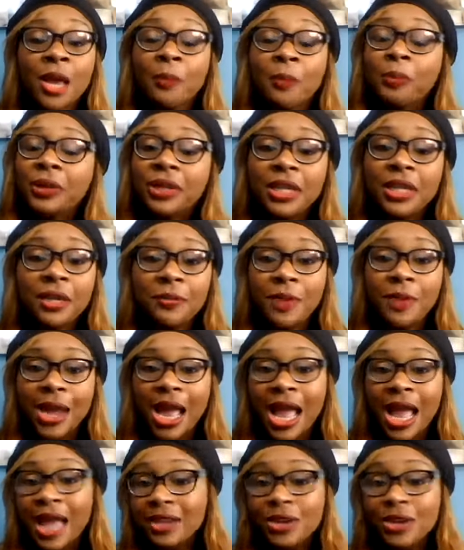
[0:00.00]
Believe me,
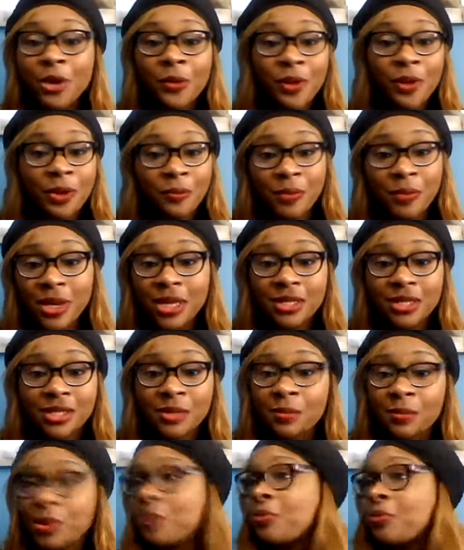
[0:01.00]
I know what it means to
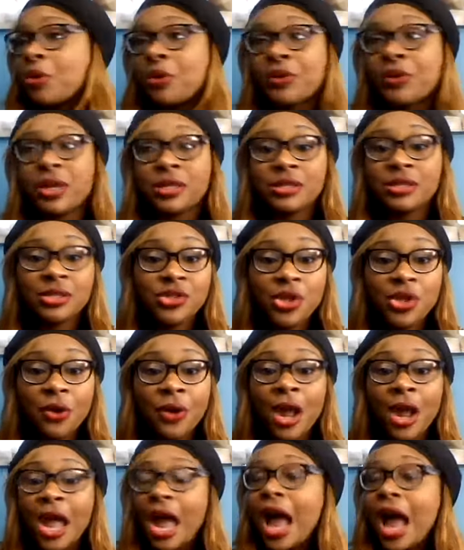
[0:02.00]
be broke as a joke.
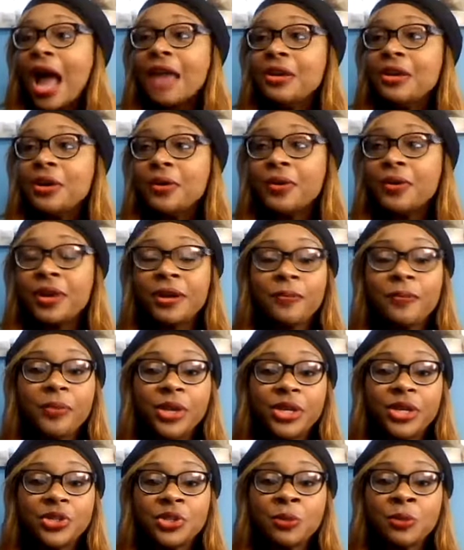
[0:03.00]
I know what it
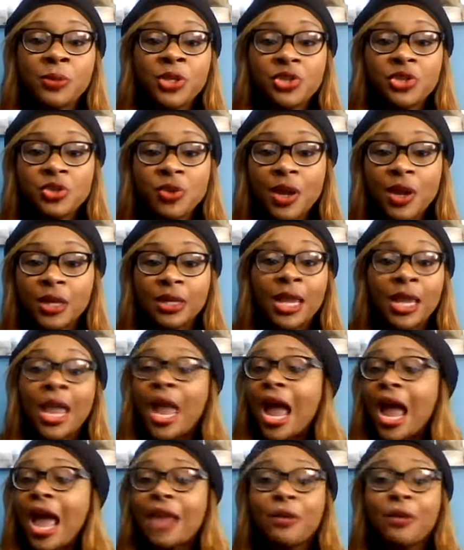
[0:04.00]
means to be struggling.
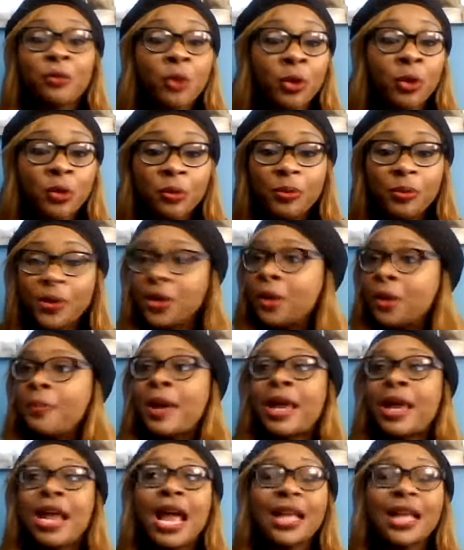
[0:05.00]
I done wrote a book about it.